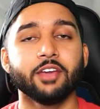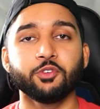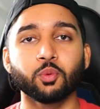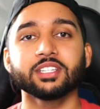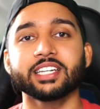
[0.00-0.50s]
If
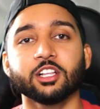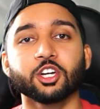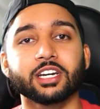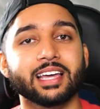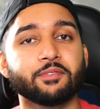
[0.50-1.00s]
you want to take a
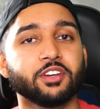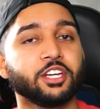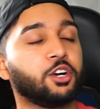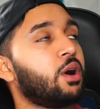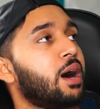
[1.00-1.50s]
look at that
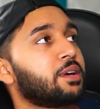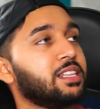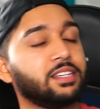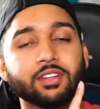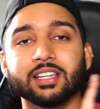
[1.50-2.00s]
video, I'm going
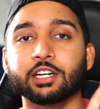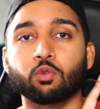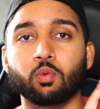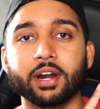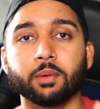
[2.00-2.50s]
to leave the link
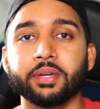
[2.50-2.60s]
right up